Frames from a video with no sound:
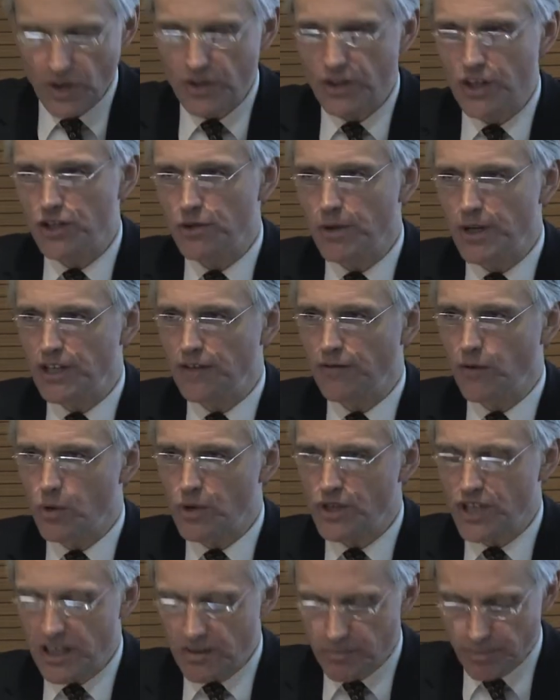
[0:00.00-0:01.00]
The
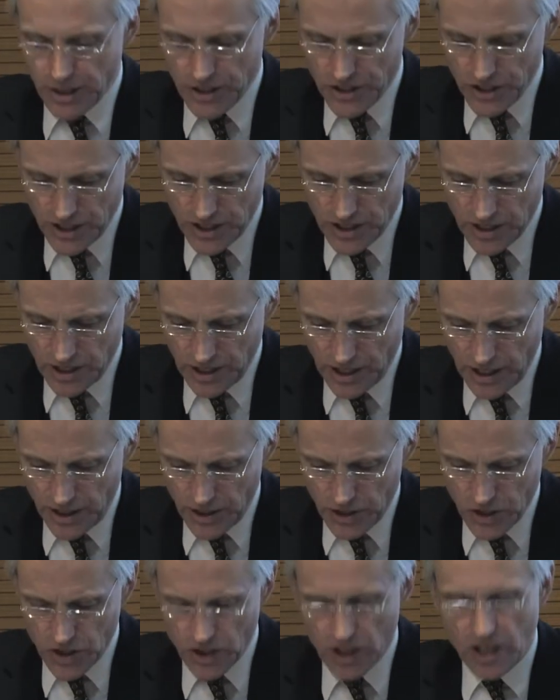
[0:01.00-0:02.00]
2014 budget
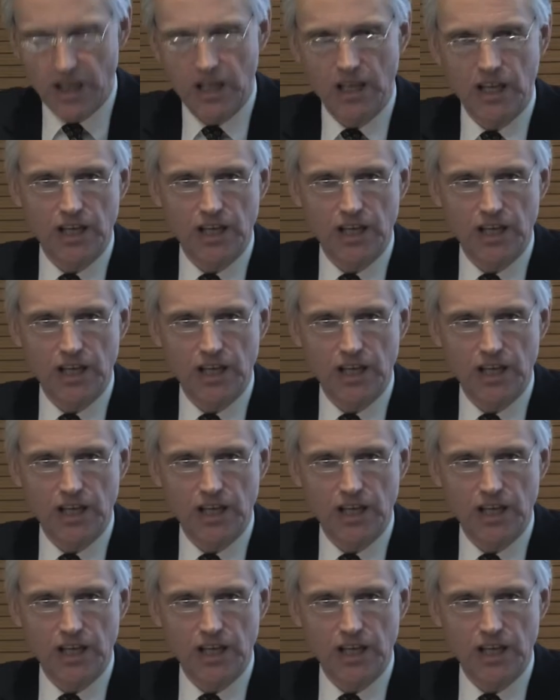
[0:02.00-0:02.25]
announced